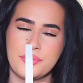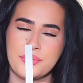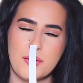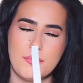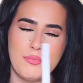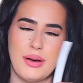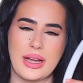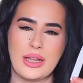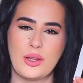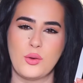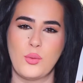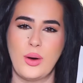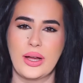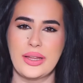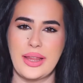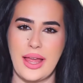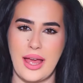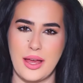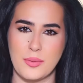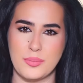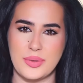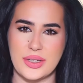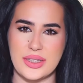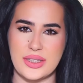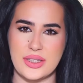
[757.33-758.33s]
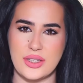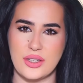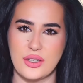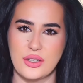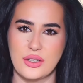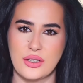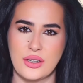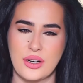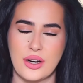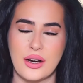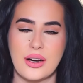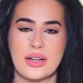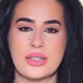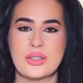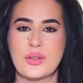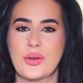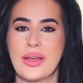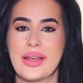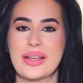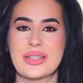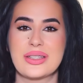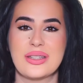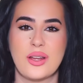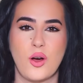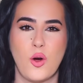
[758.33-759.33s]
But what happens here? So
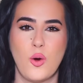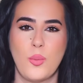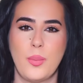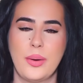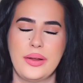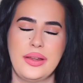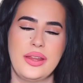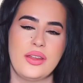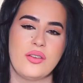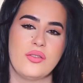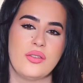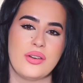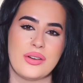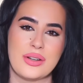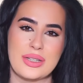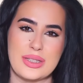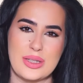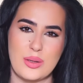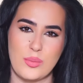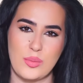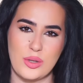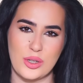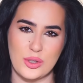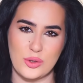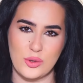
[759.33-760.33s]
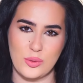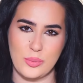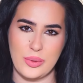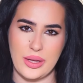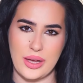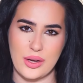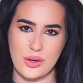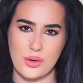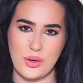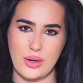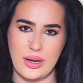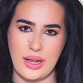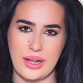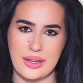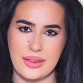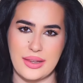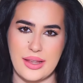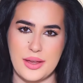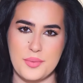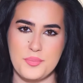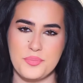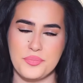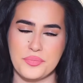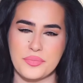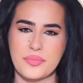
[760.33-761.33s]
yes, the opening very similar to Bianco
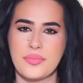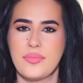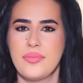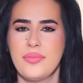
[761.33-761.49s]
Latte,